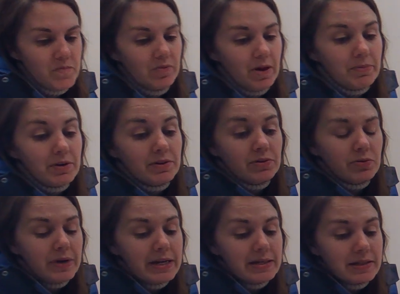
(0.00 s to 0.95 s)
Number
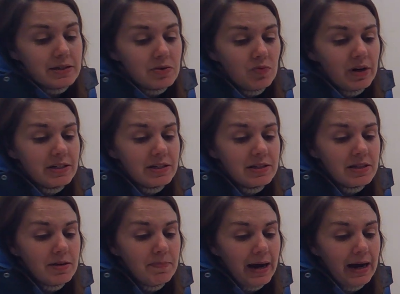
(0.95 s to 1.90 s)
3 says, what does
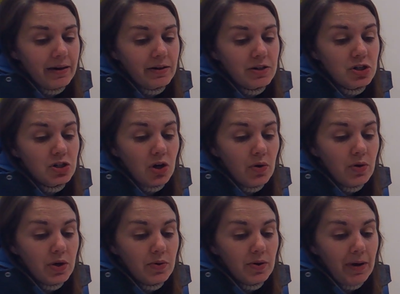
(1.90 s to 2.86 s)
the pattern show
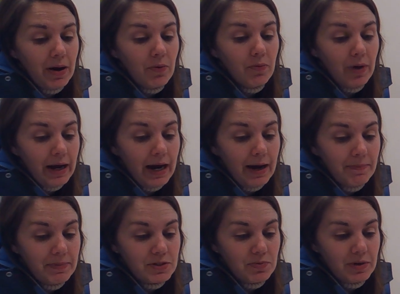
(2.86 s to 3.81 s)
you about what
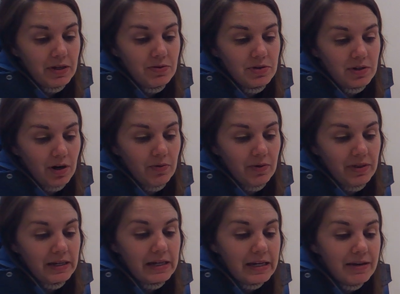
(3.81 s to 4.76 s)
happens when you start with
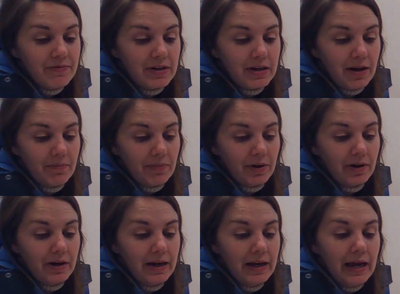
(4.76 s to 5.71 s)
an even number
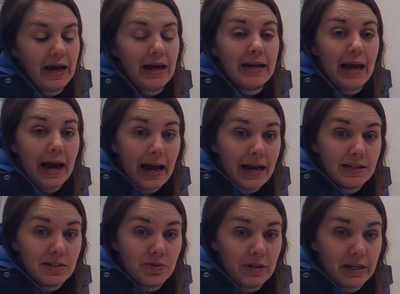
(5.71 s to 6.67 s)
and
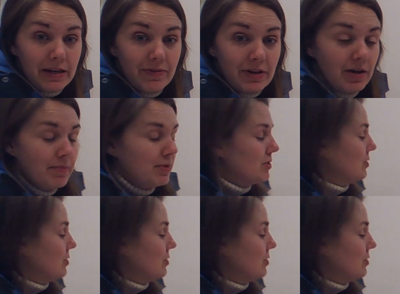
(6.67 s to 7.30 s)
add to an even number?